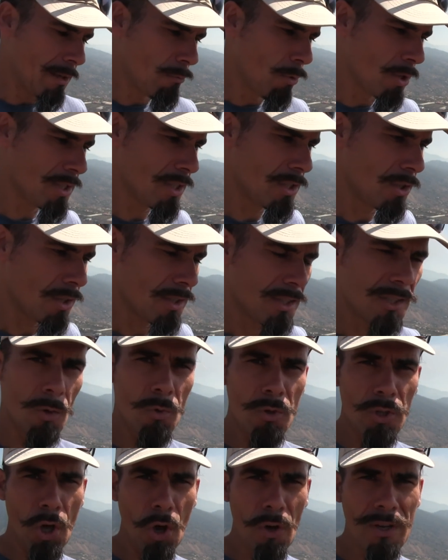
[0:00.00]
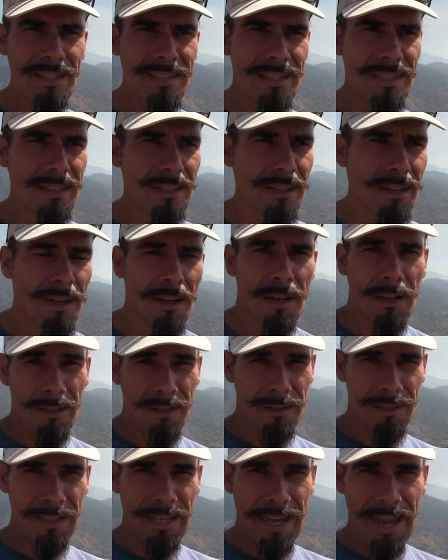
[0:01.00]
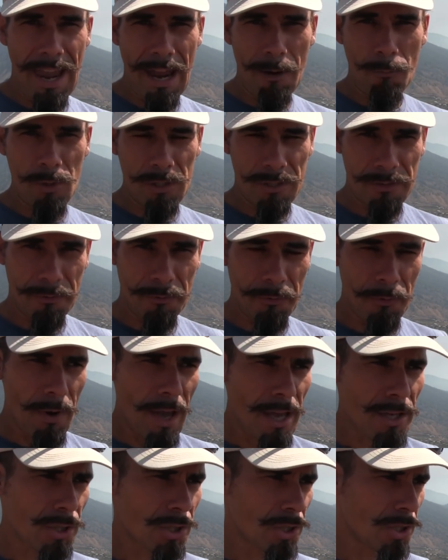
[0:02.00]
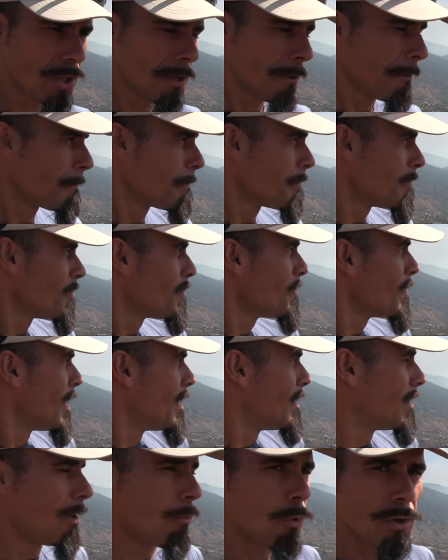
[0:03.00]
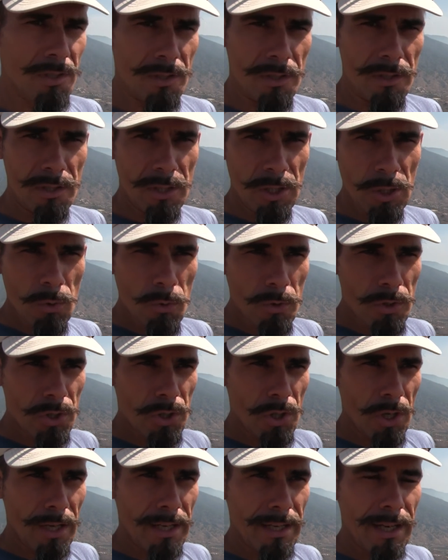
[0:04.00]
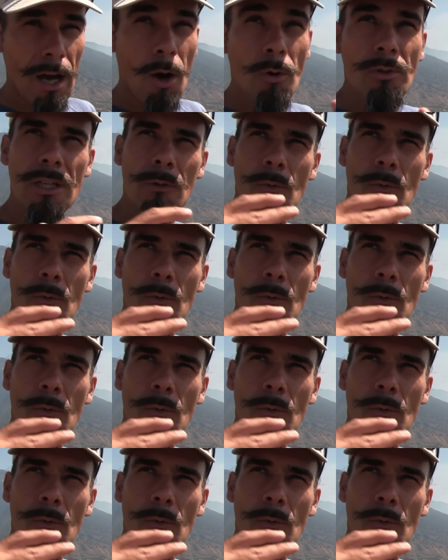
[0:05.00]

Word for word: It was not so noisy. The air was fresh. There was this huge cloud.